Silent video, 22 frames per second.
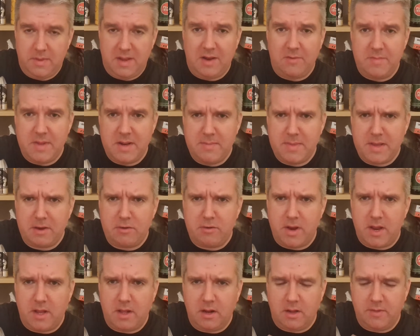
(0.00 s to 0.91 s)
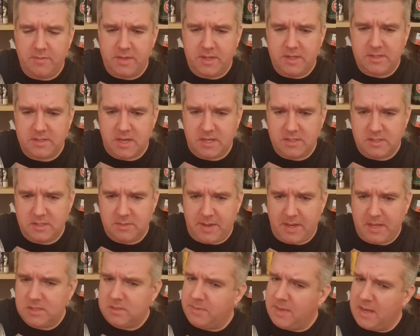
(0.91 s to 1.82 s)
Yeah, I've been a bit critical of these guys in the
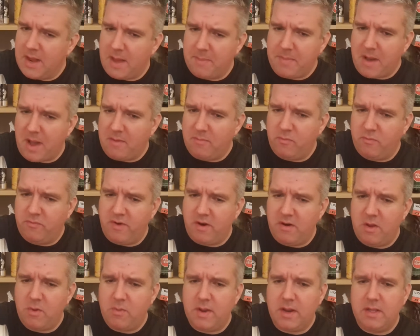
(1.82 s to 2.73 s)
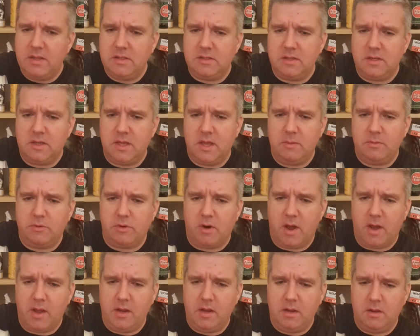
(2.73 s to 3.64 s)
past. I mean, I'm, I'm very willing to keep
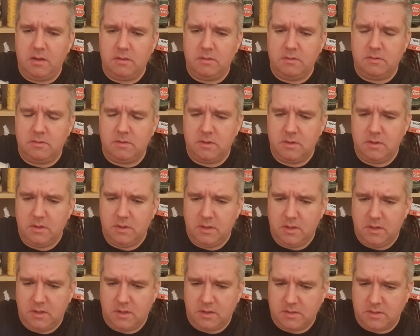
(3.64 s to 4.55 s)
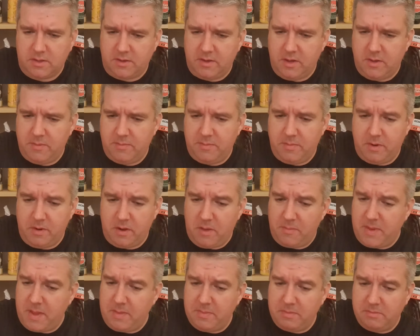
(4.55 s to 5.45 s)
trying, and so yeah, a
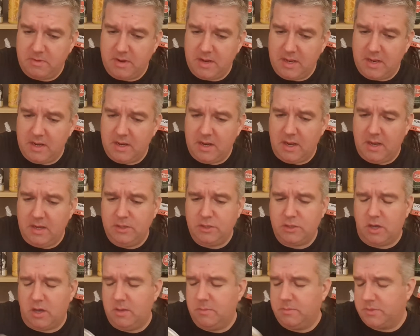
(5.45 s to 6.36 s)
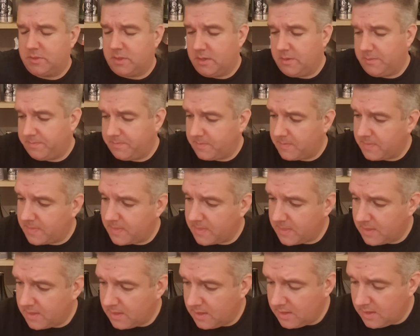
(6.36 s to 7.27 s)
lot of people really enjoy them. So
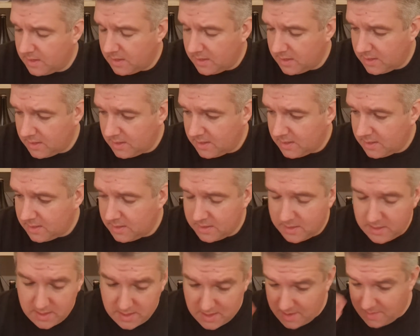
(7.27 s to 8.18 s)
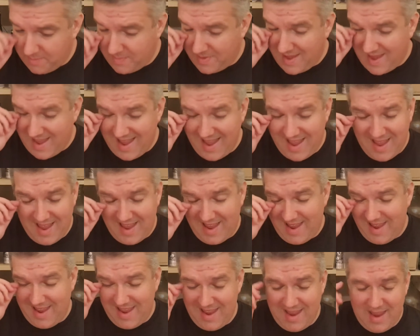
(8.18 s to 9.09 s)
it'd be
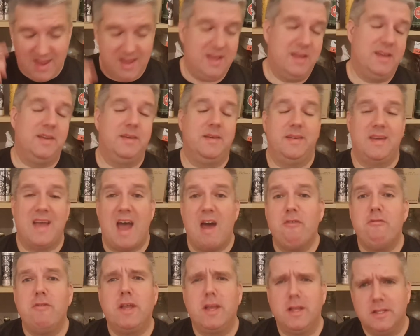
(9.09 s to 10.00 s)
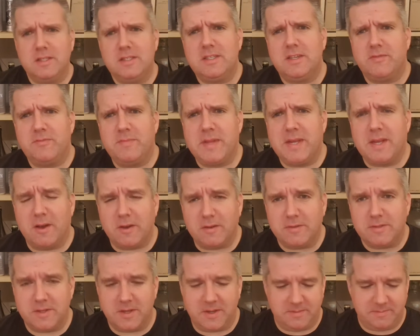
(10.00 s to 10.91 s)
arrogant of me
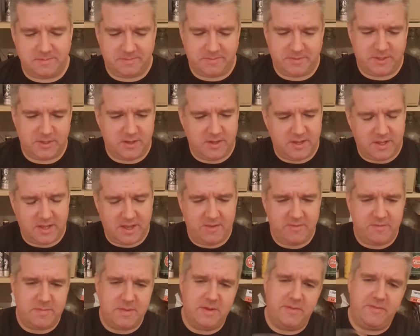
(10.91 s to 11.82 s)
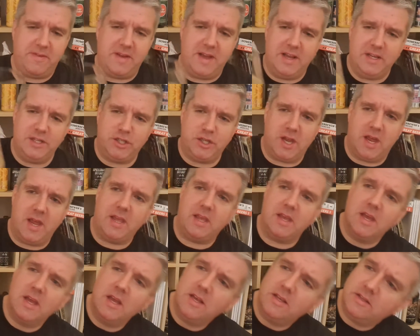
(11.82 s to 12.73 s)
not to. So I'll give them a fair
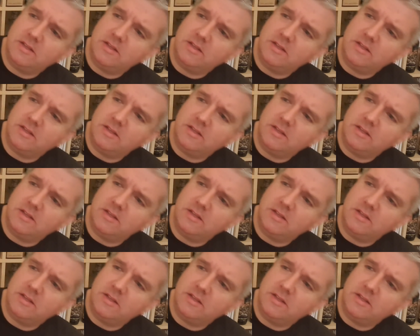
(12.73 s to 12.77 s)
shake.